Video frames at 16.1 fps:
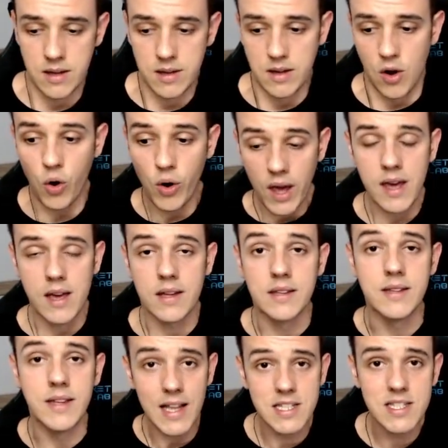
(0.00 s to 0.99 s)
Okay,
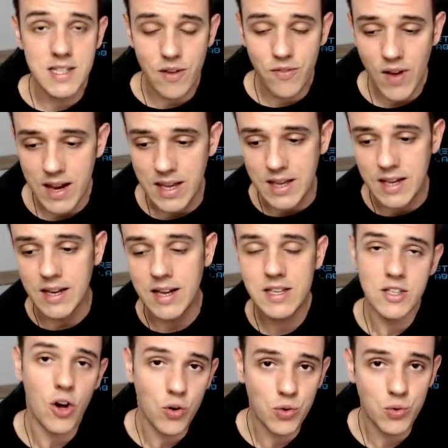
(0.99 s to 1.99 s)
that's the valley. Let's
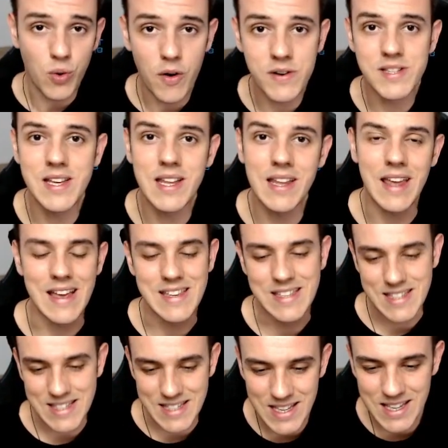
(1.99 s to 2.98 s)
go to our city and
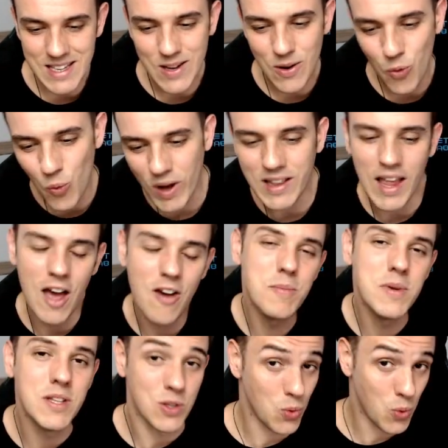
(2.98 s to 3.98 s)
see what I've
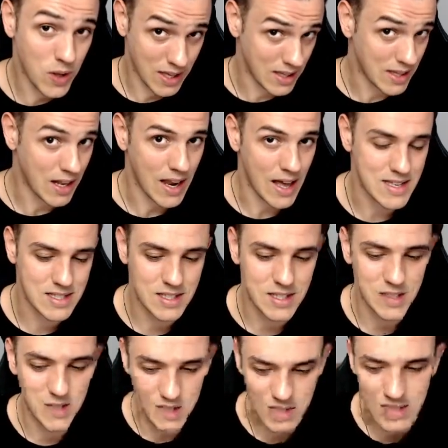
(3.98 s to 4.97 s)
been doing in the last
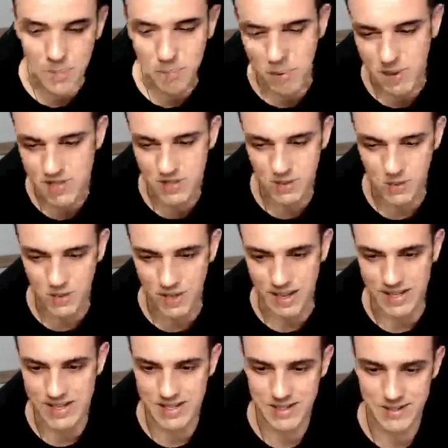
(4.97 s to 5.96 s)
in the past two
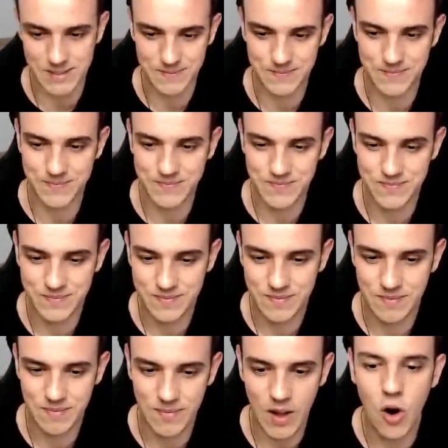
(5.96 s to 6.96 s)
days.
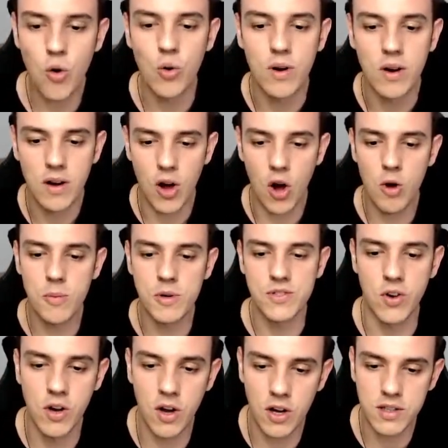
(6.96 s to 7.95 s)
Oh, almost
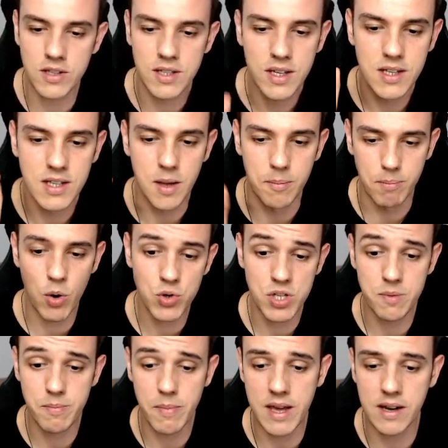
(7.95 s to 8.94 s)
forgot. The
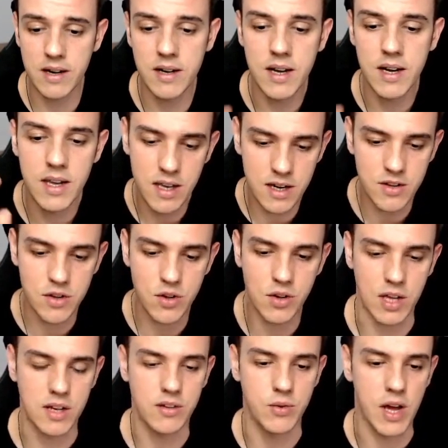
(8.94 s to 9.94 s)
potion maker, here you
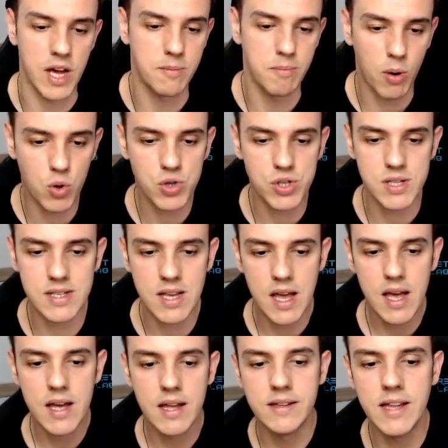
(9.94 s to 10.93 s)
can create potions
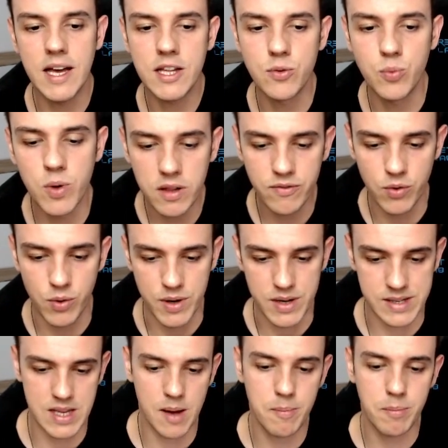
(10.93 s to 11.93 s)
that will, for
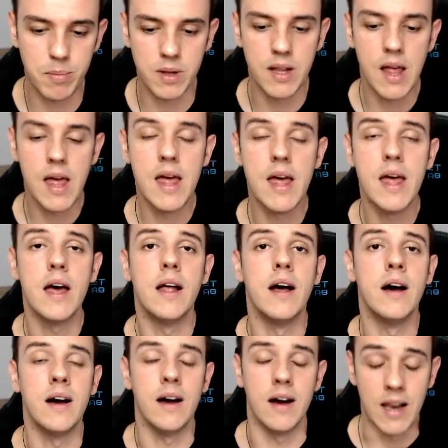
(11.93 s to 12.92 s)
example,
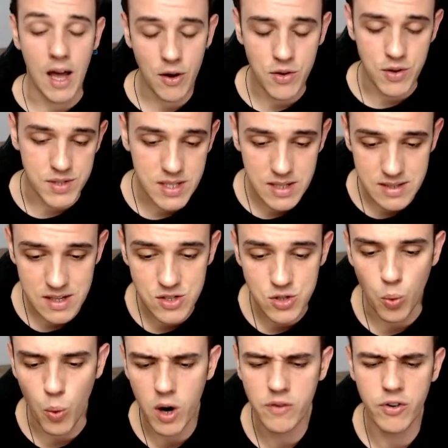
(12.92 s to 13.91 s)
uh, allow your citizens
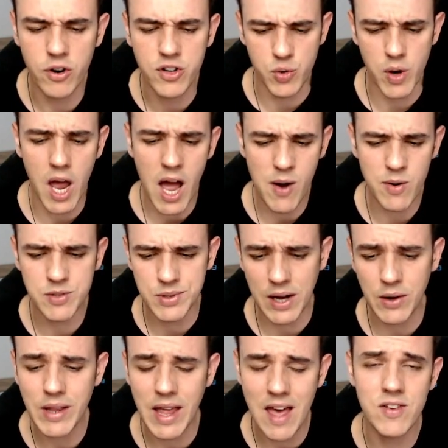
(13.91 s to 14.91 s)
to work for three hours
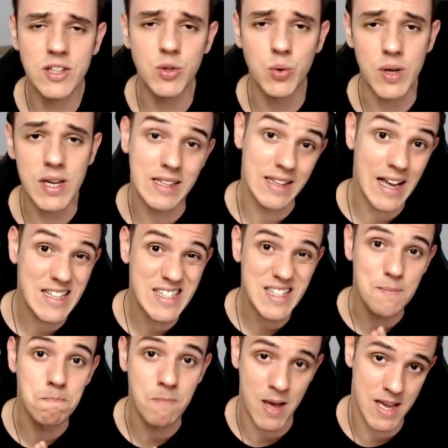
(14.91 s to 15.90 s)
without having to eat. That's
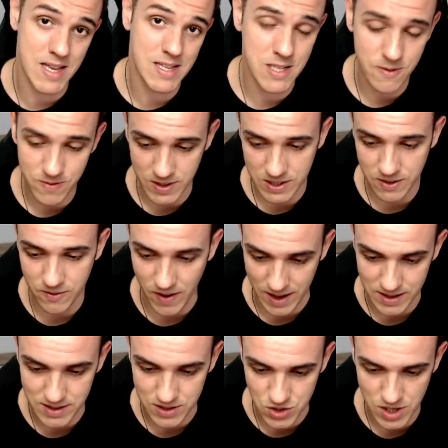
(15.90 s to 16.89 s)
massive
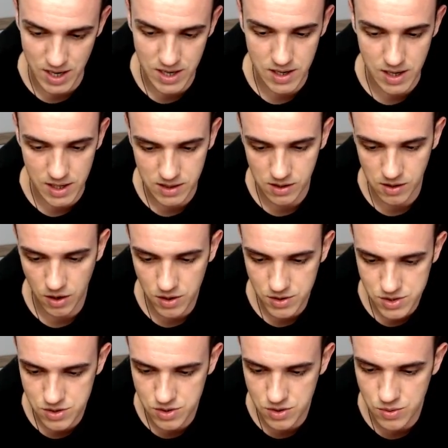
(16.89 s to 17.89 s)
advantage. And it
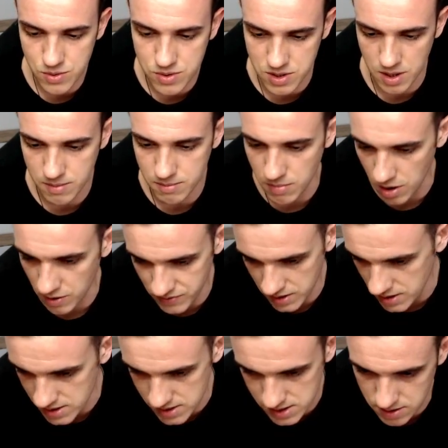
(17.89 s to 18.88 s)
costs you some of
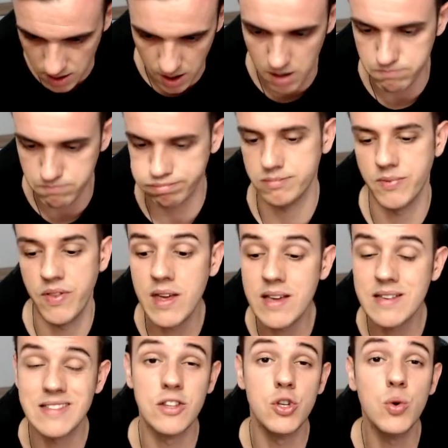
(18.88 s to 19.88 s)
these uh,
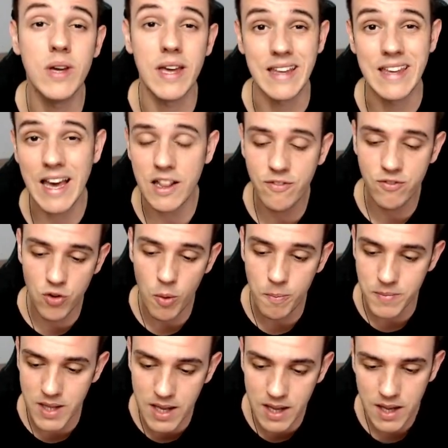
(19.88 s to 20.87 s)
things that you can get
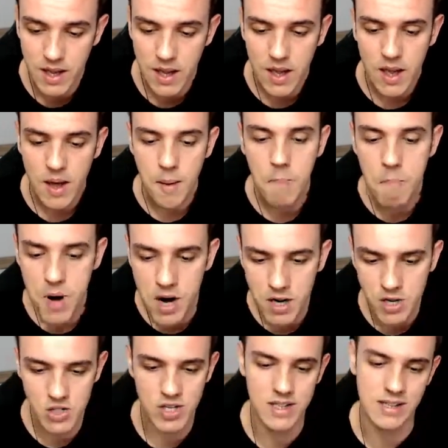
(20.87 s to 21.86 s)
from the
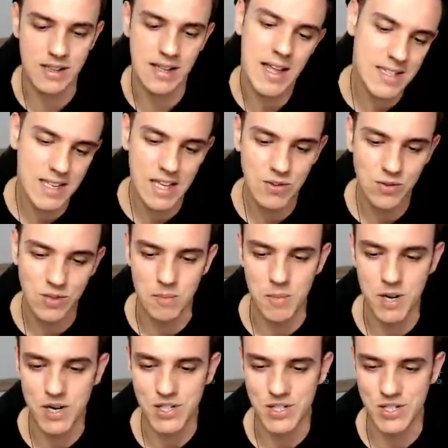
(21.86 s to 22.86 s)
merchant. Let's get to the
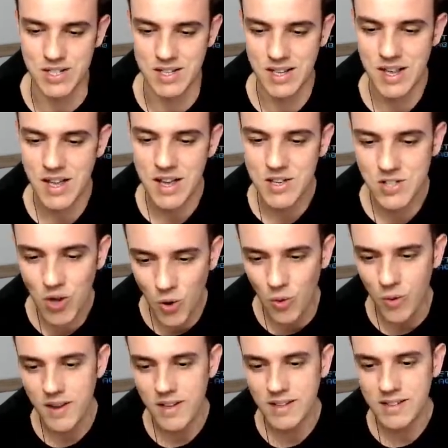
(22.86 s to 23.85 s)
merchant.
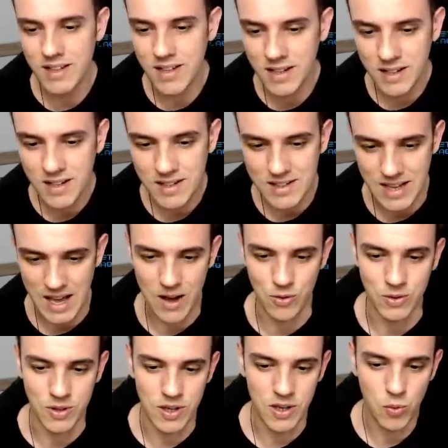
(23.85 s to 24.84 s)
So the
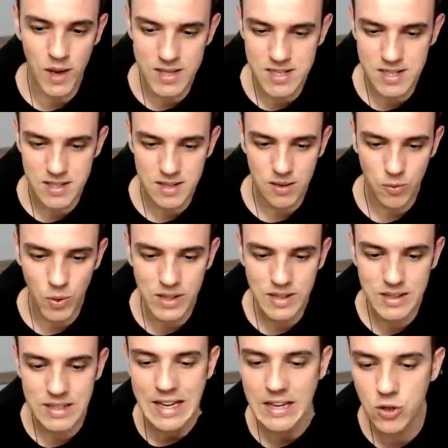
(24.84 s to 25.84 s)
town, what's, what
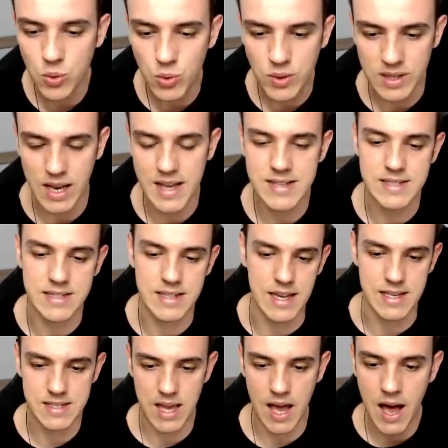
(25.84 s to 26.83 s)
did I do in the last
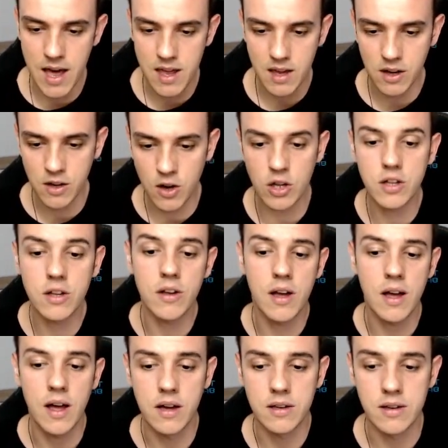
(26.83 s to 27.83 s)
days? I
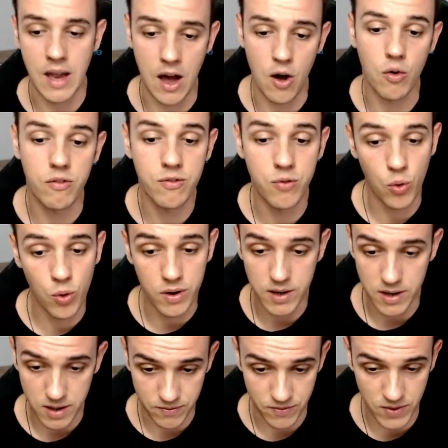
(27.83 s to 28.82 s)
got now four
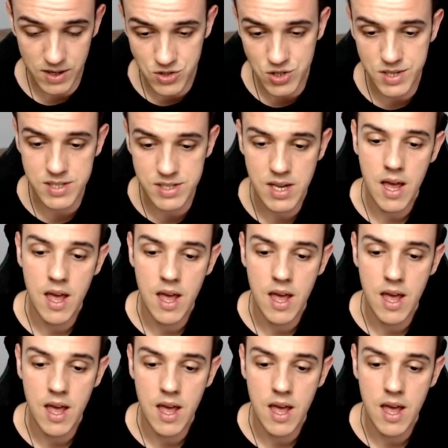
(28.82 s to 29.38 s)
villagers